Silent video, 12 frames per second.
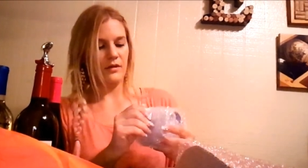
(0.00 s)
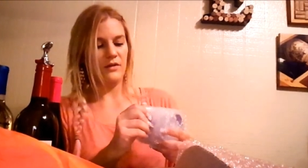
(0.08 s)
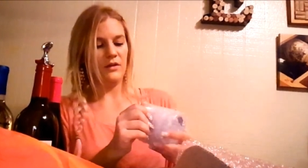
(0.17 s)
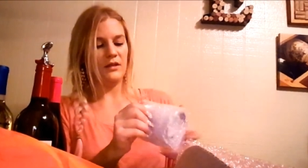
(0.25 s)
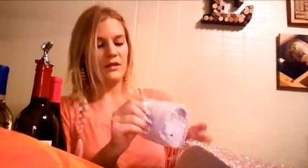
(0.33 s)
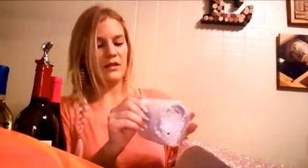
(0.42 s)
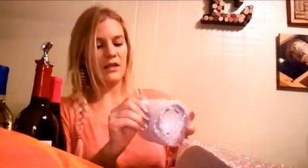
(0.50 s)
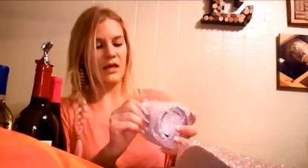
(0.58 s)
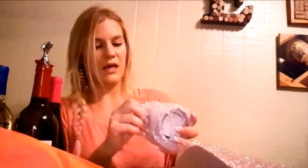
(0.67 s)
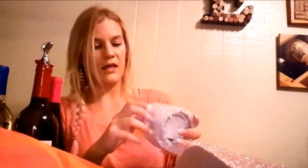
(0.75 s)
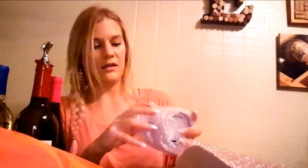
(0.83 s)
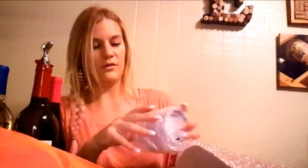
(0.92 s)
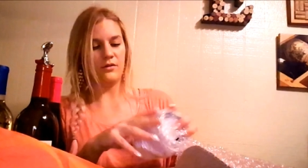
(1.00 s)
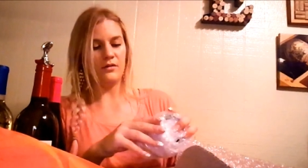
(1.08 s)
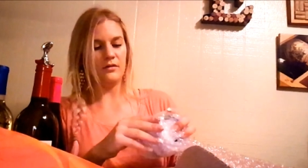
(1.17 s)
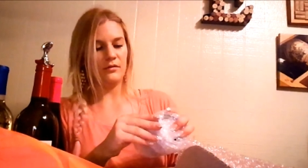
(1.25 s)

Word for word: And this is the candle.